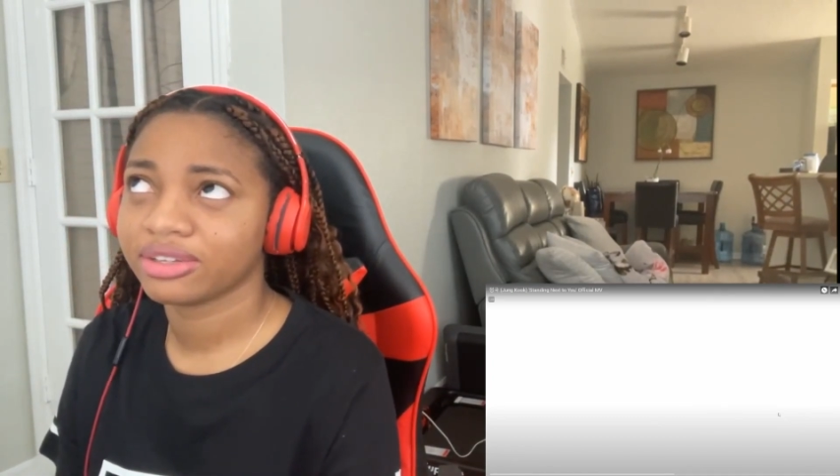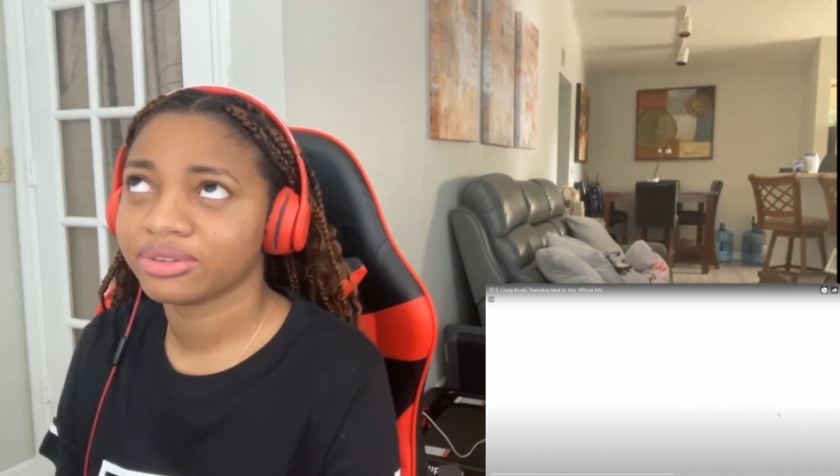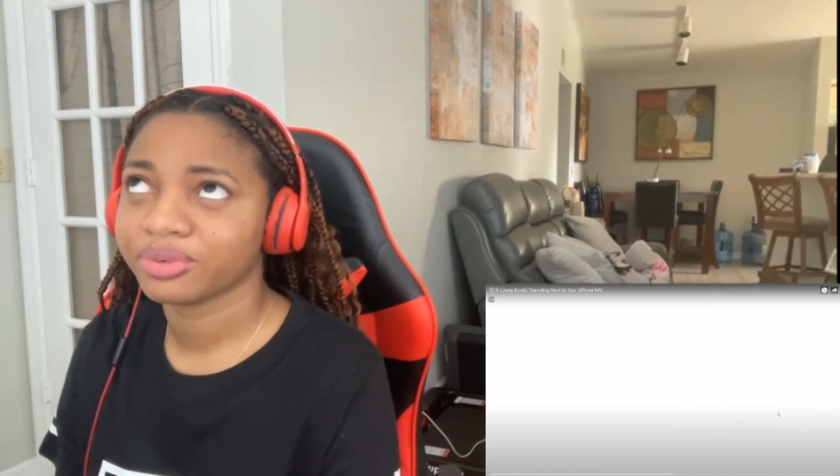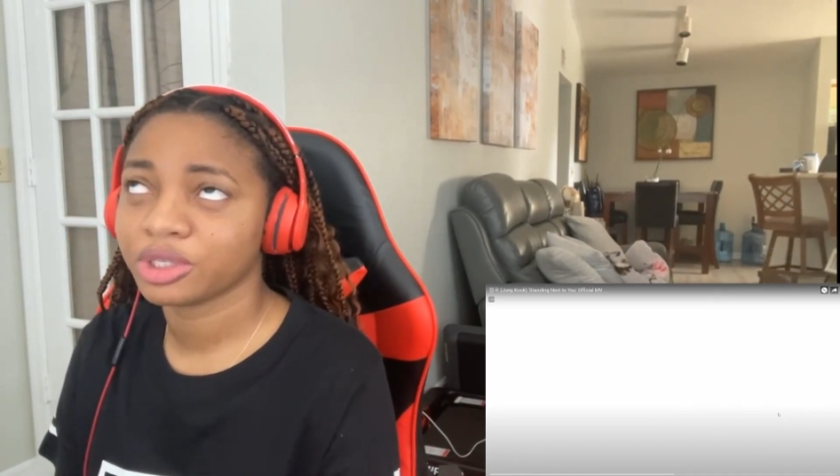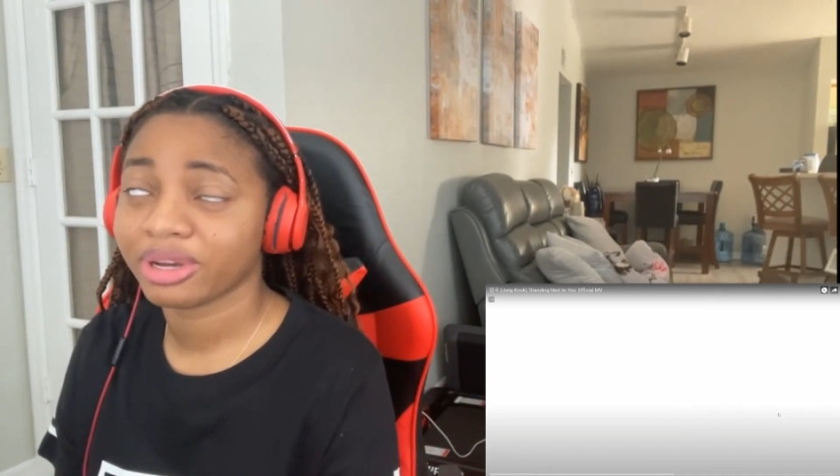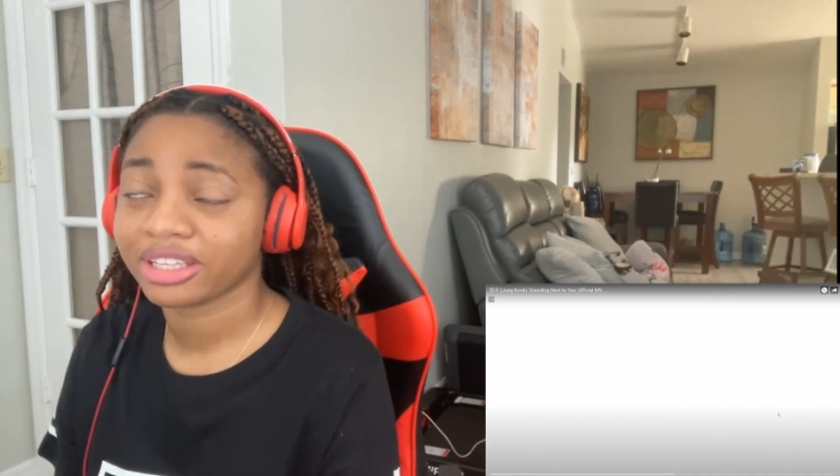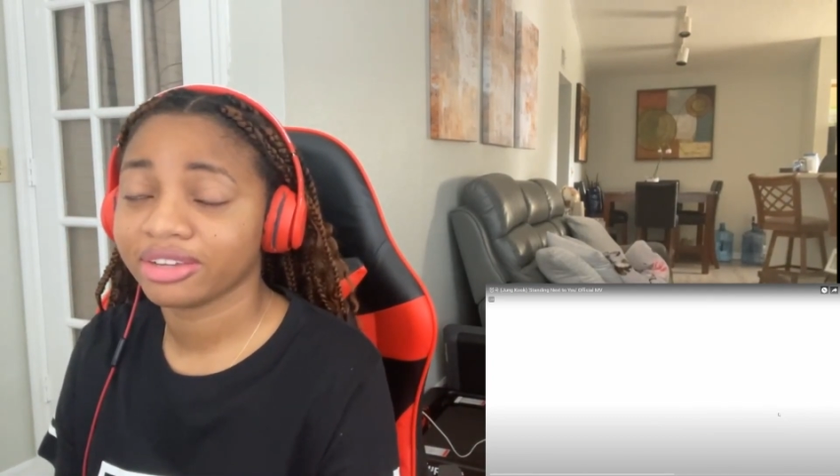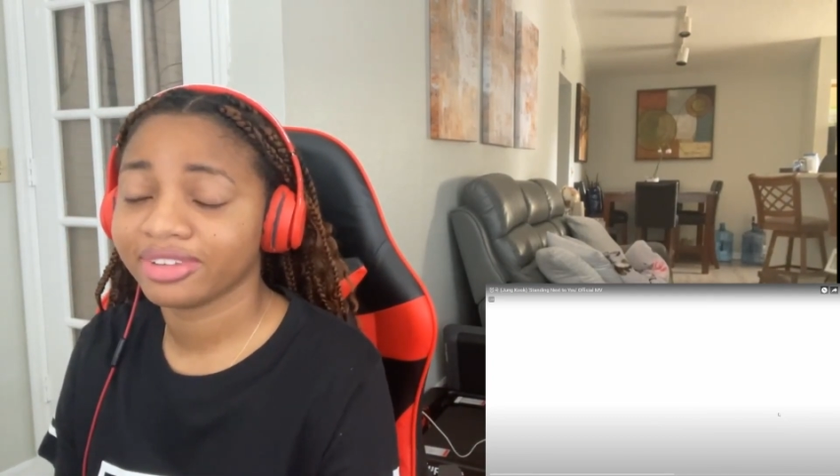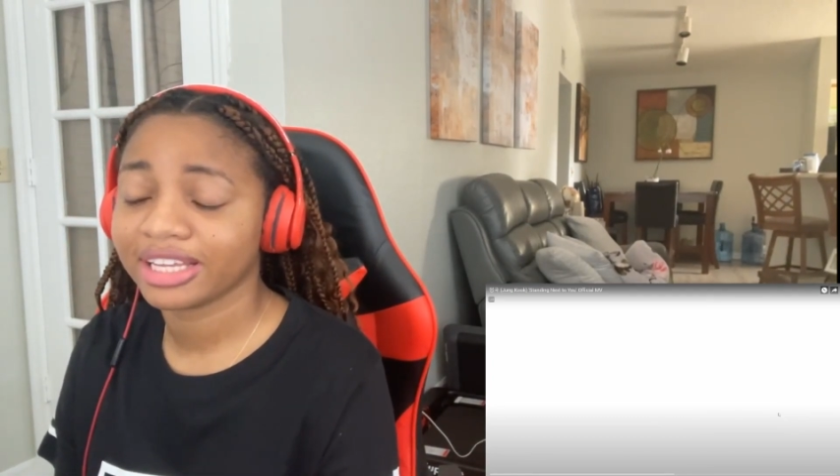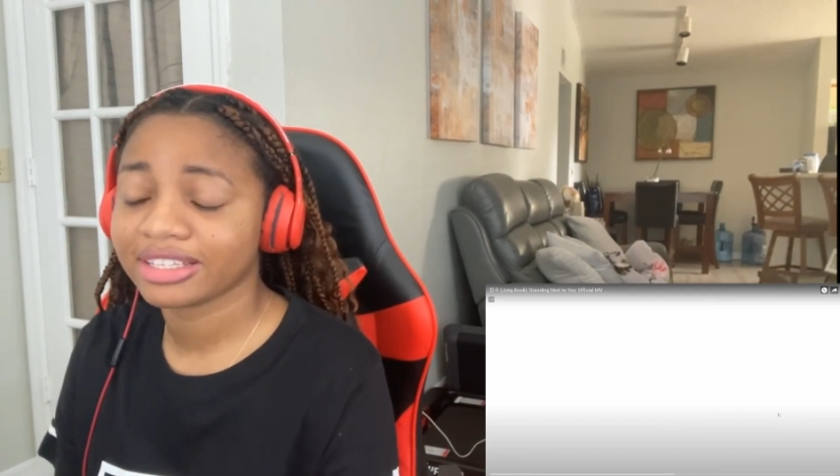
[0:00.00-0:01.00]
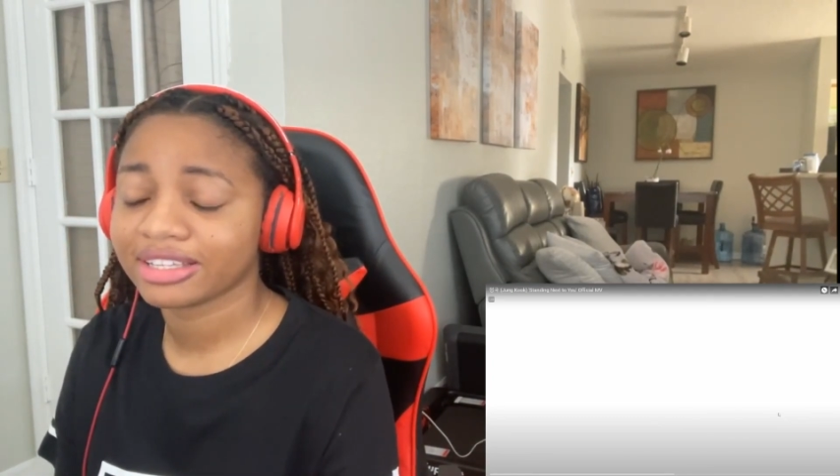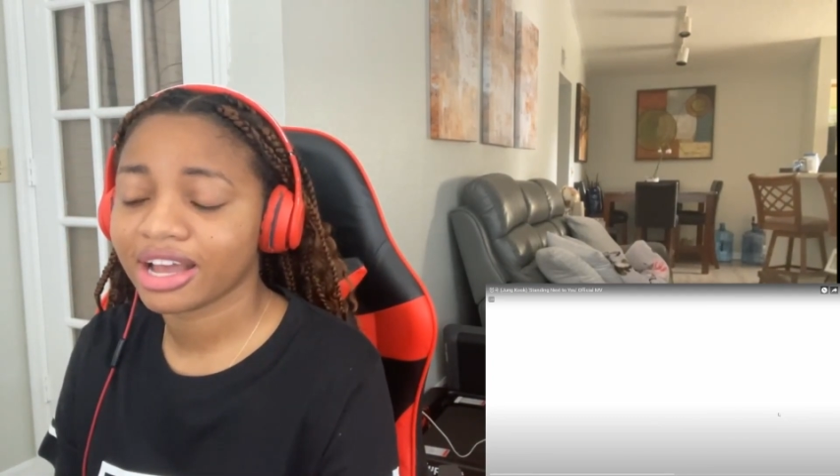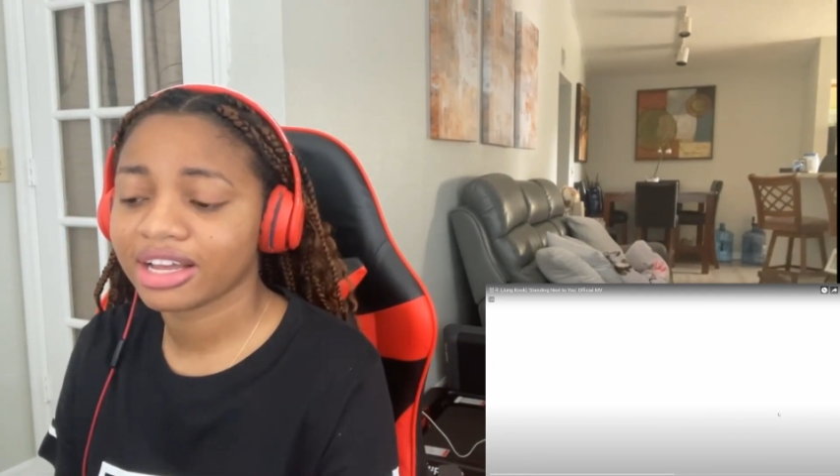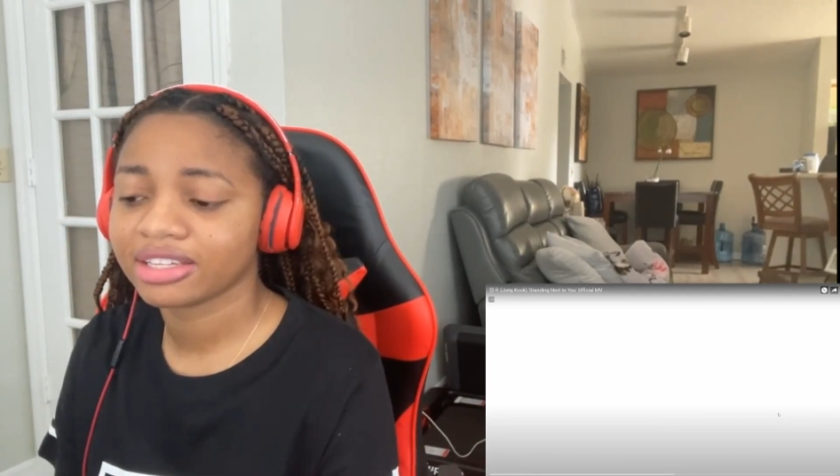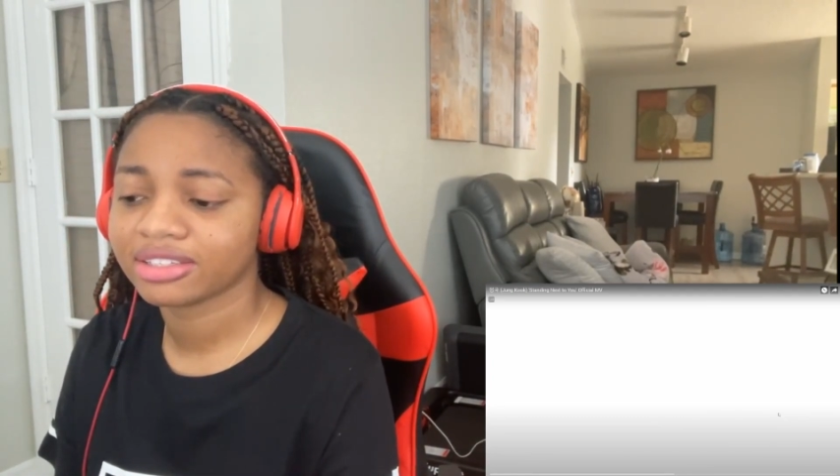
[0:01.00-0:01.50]
respective dance
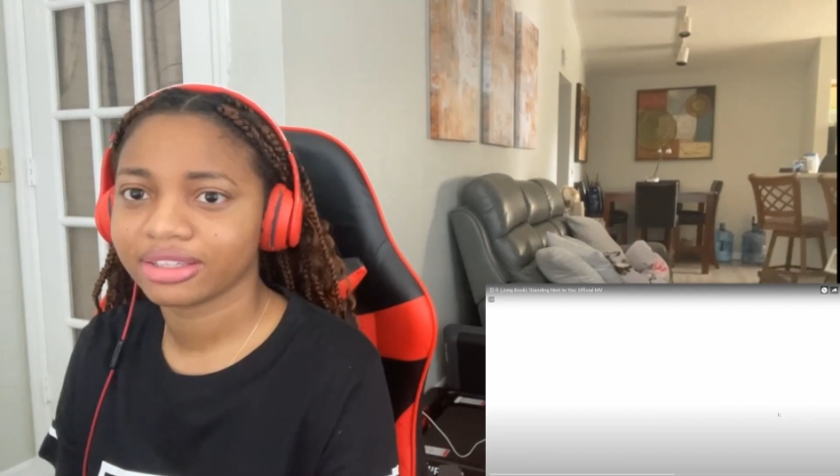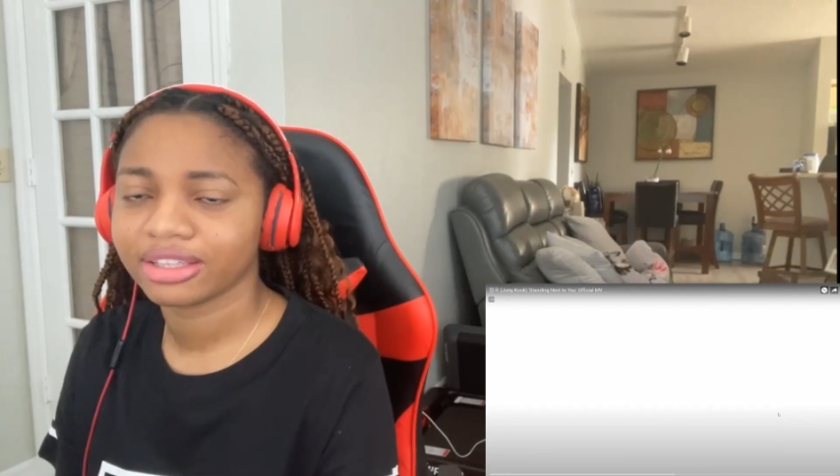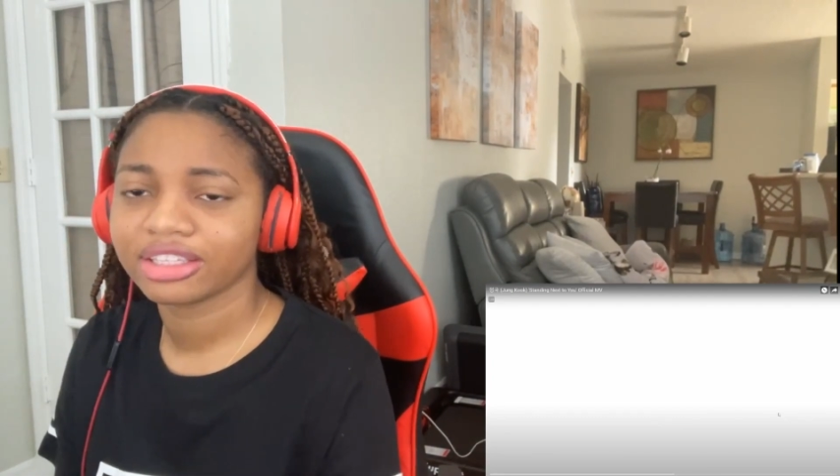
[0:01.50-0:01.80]
styles.